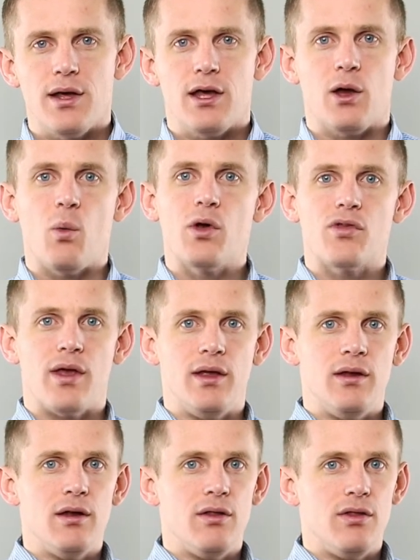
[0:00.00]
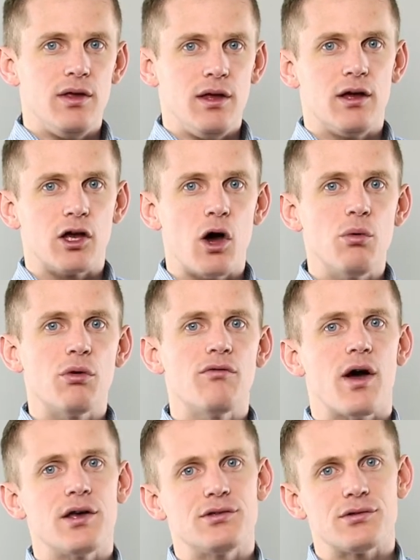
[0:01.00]
It was in the code
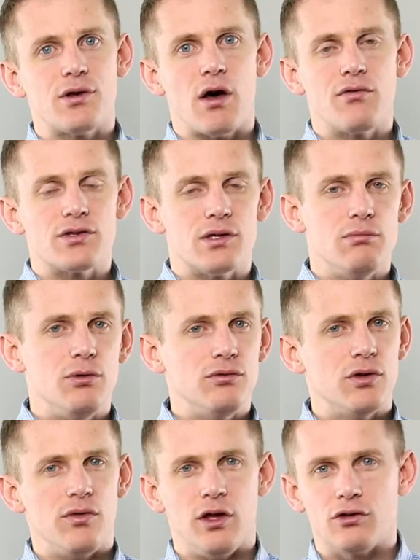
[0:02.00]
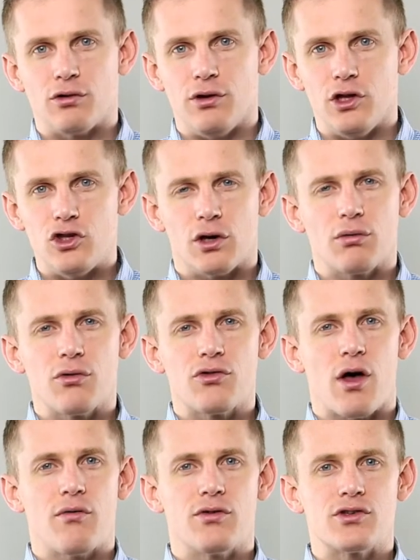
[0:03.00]
revisor's office. It moved to the Attorney General's
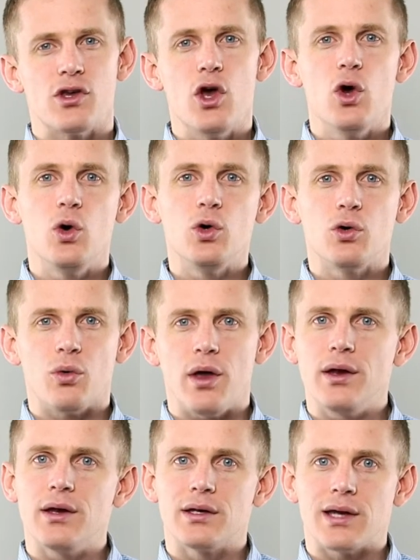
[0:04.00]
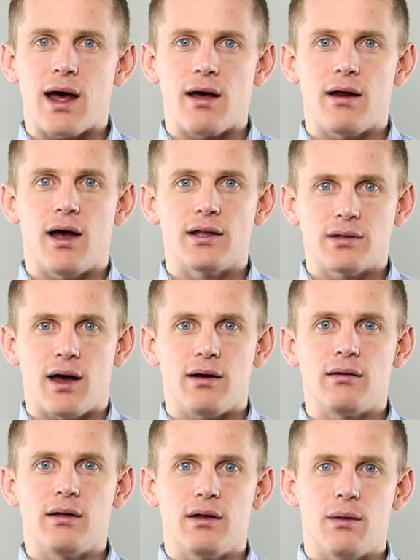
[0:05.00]
office, who created a
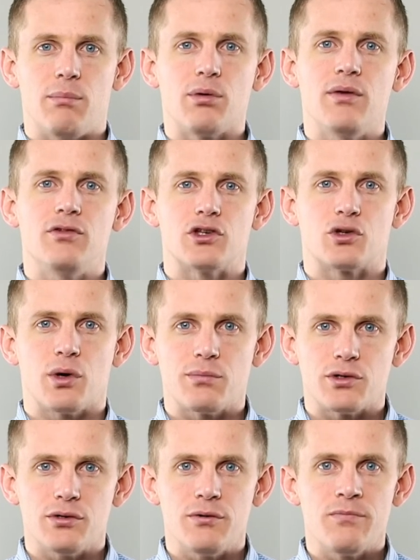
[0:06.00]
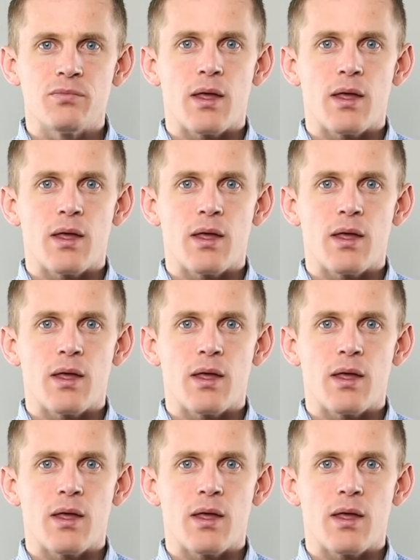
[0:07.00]
title and a brief description.